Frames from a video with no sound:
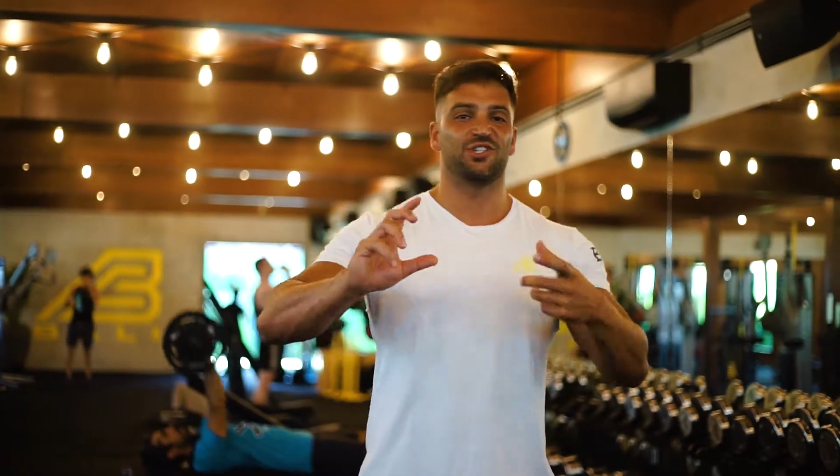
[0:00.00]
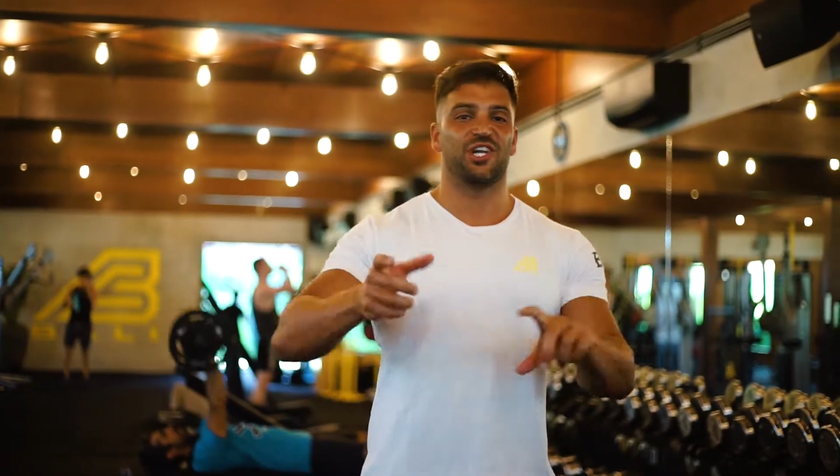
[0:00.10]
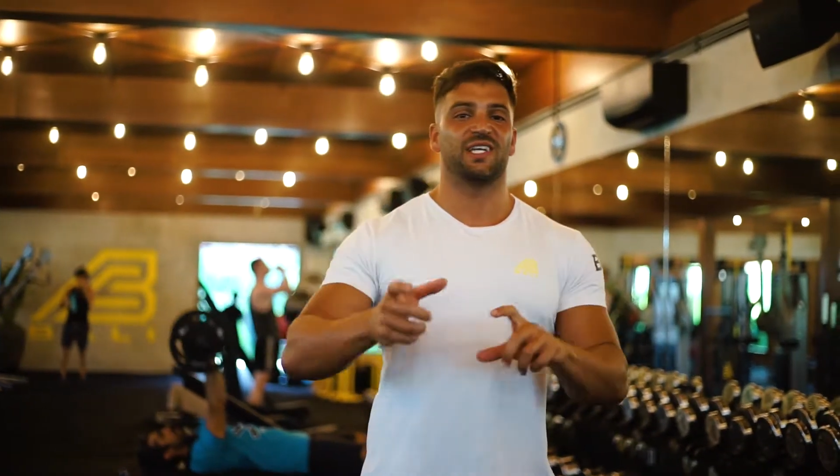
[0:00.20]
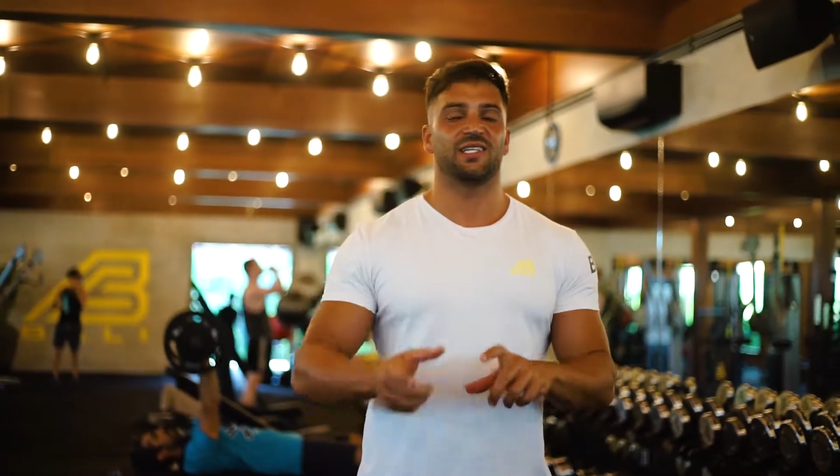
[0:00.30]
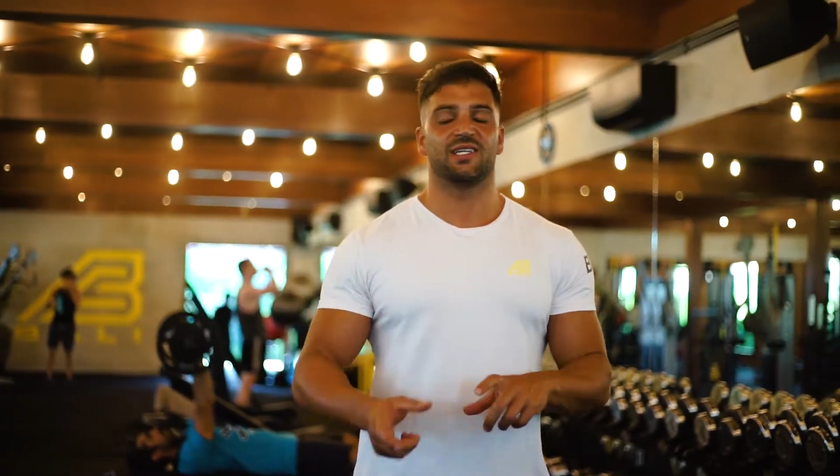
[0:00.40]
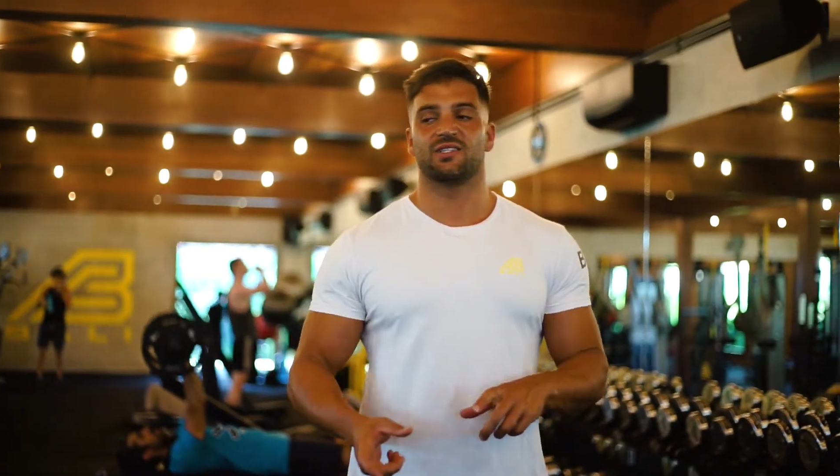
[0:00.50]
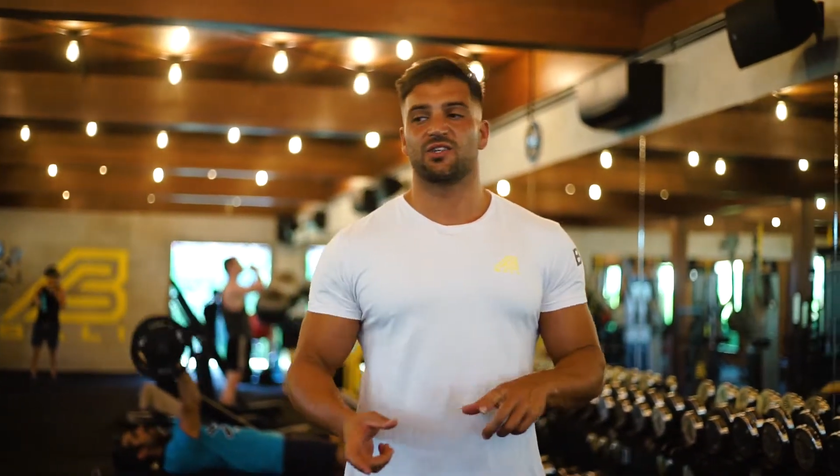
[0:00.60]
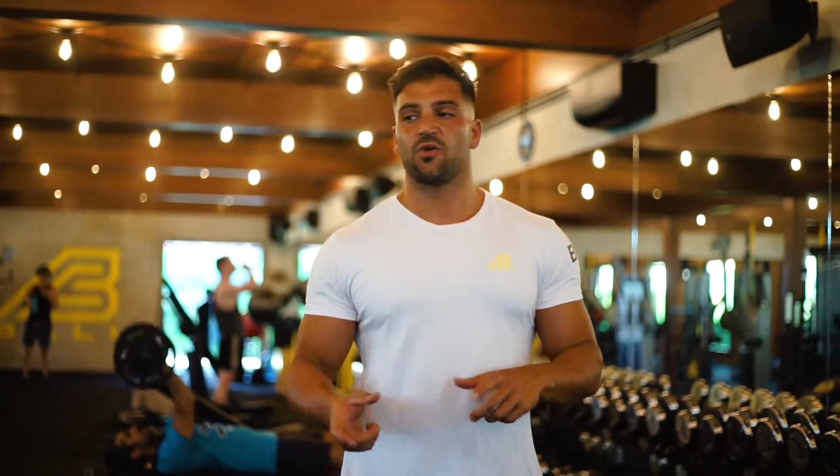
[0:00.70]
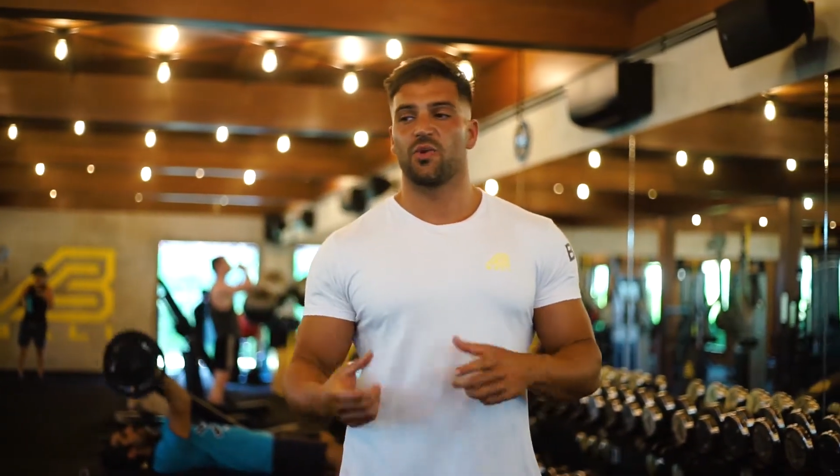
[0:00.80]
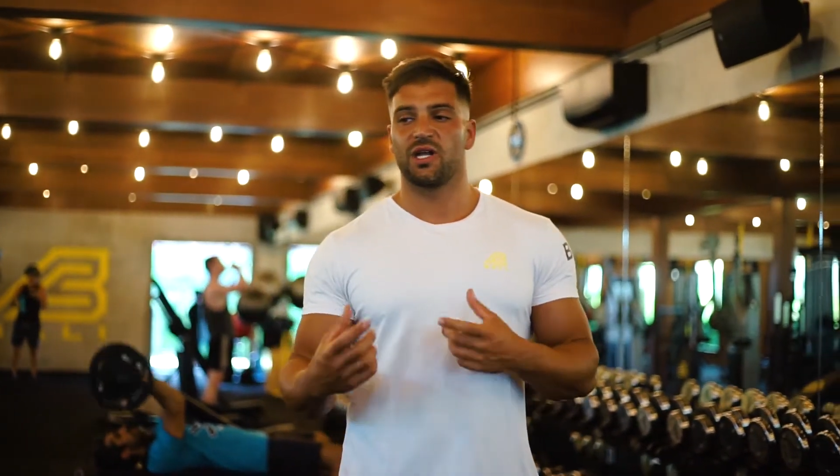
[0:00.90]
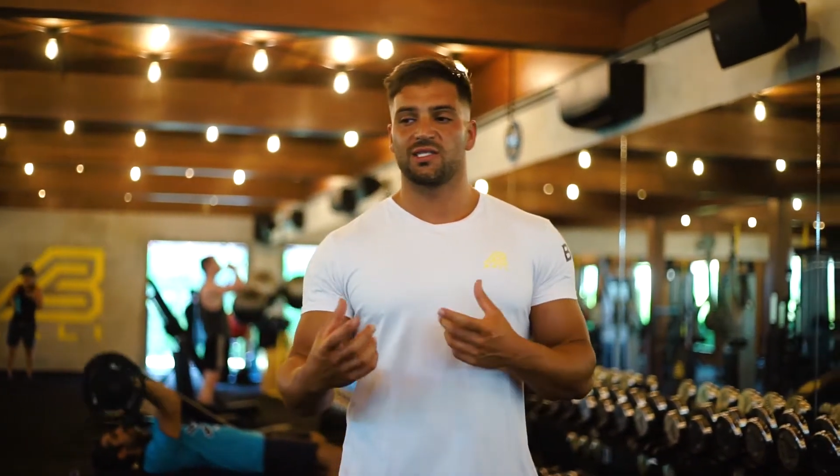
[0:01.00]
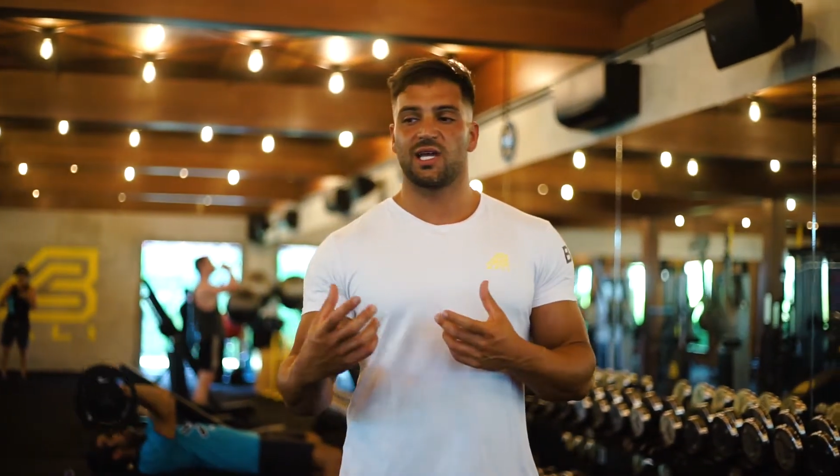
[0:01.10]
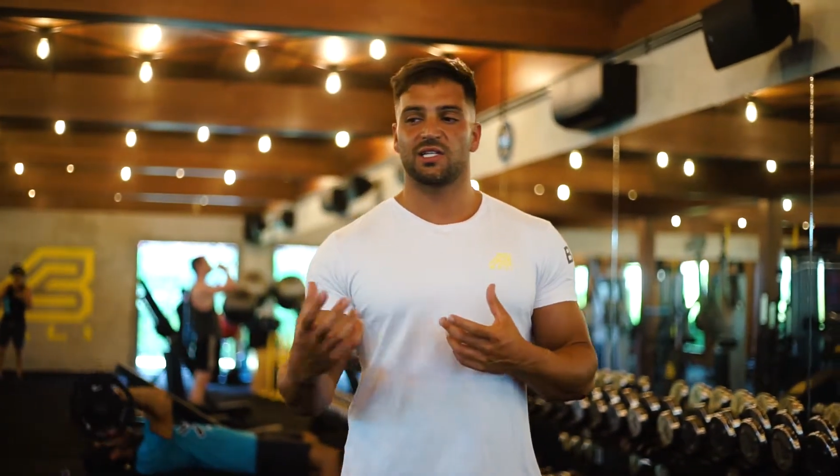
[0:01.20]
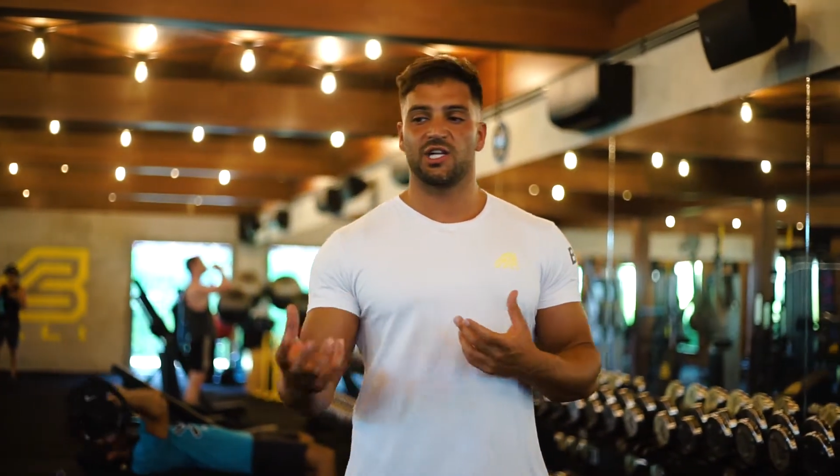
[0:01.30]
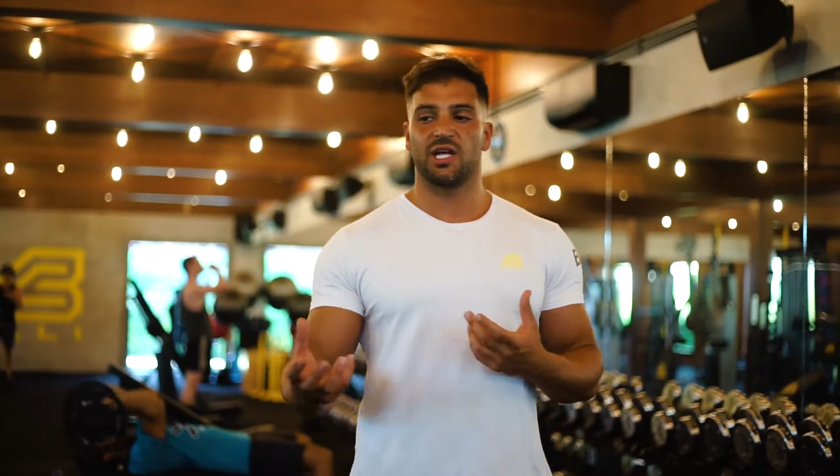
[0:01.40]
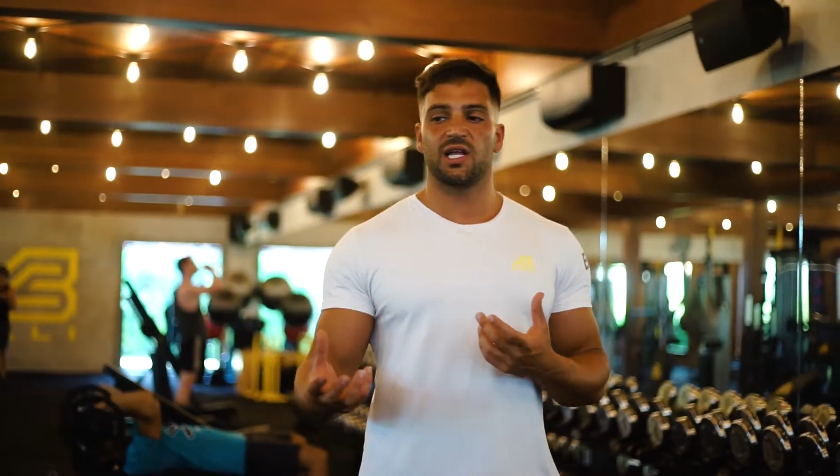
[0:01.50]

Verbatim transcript: cheat it. So when I say cheat